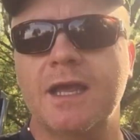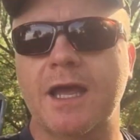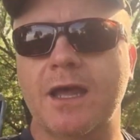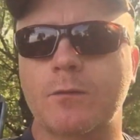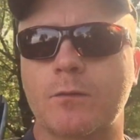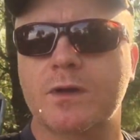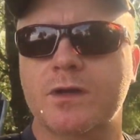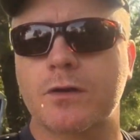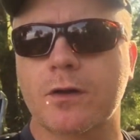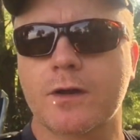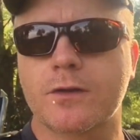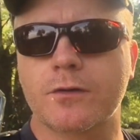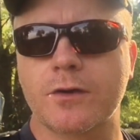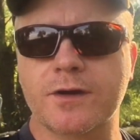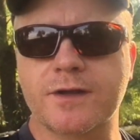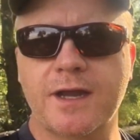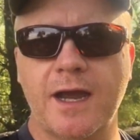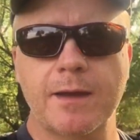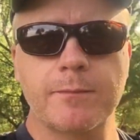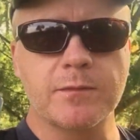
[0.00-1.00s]
And when you're under
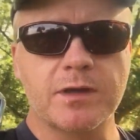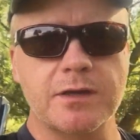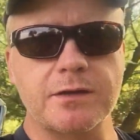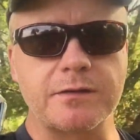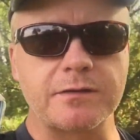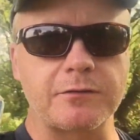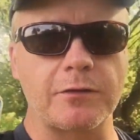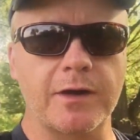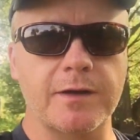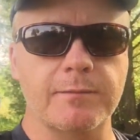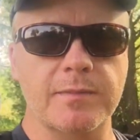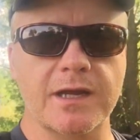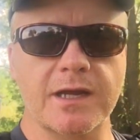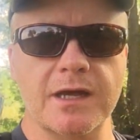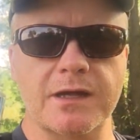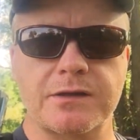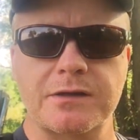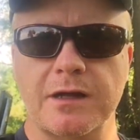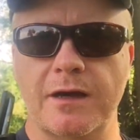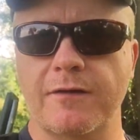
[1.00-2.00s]
a time constraint
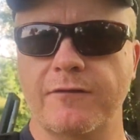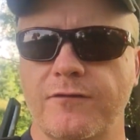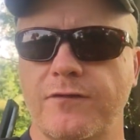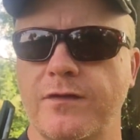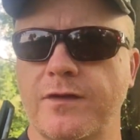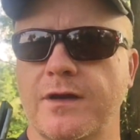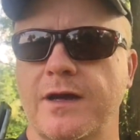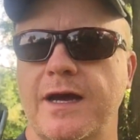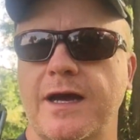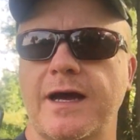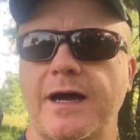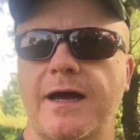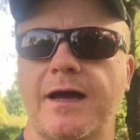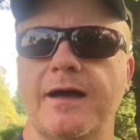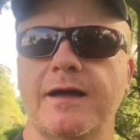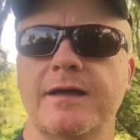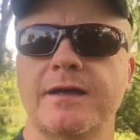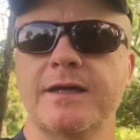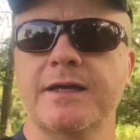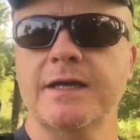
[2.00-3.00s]
because of,
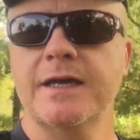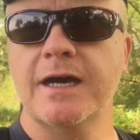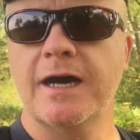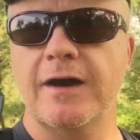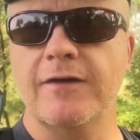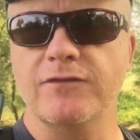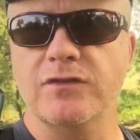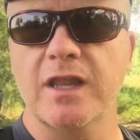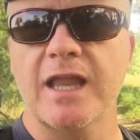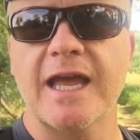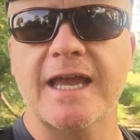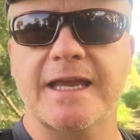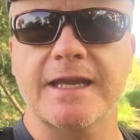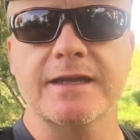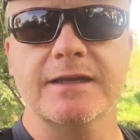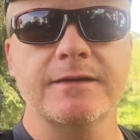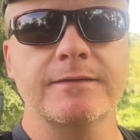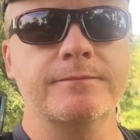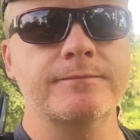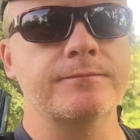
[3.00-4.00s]
uh, of light
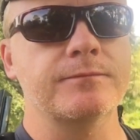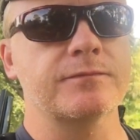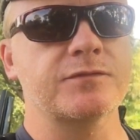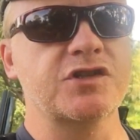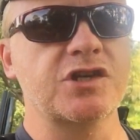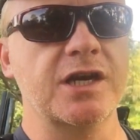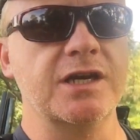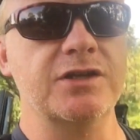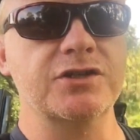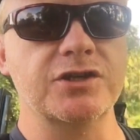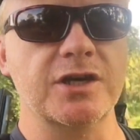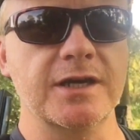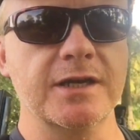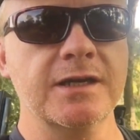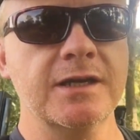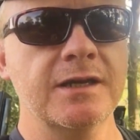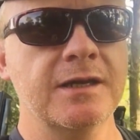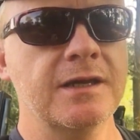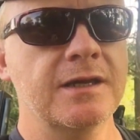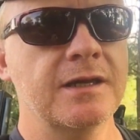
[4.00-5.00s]

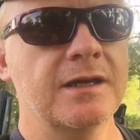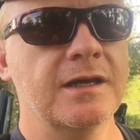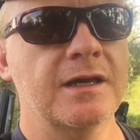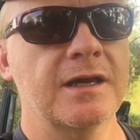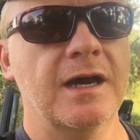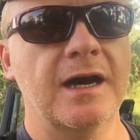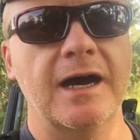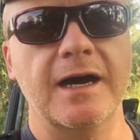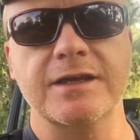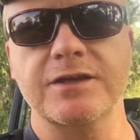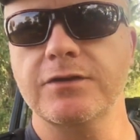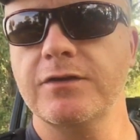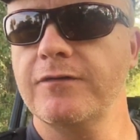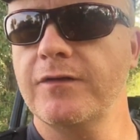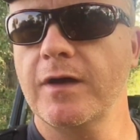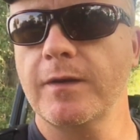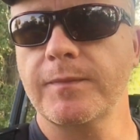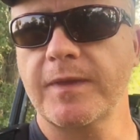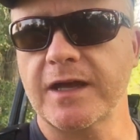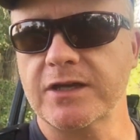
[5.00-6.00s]
changing, uh, you
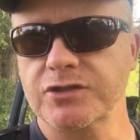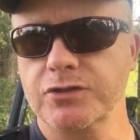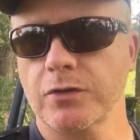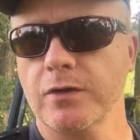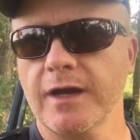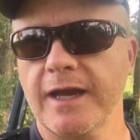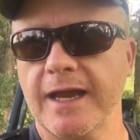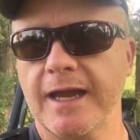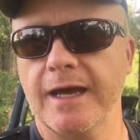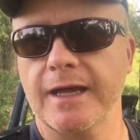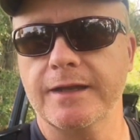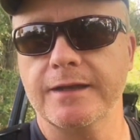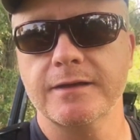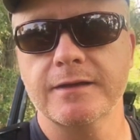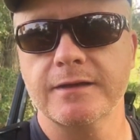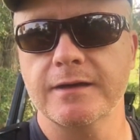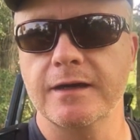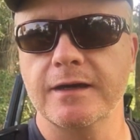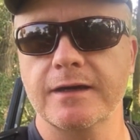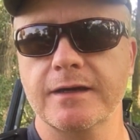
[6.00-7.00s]
develop that shorthand.
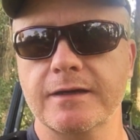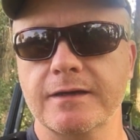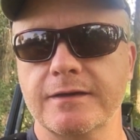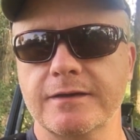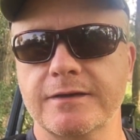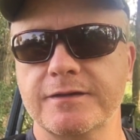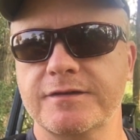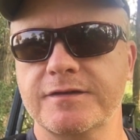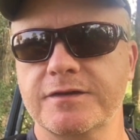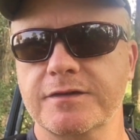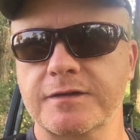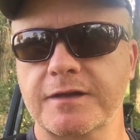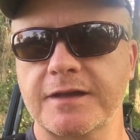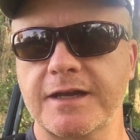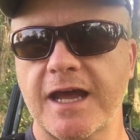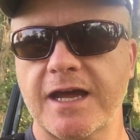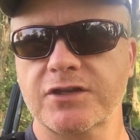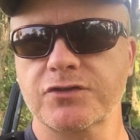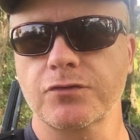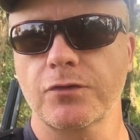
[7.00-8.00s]
Uh, it's just a
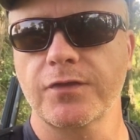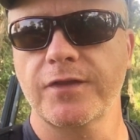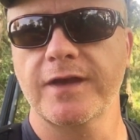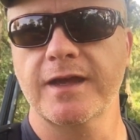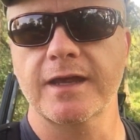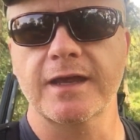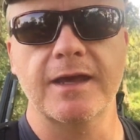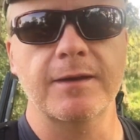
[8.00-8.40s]
natural thing.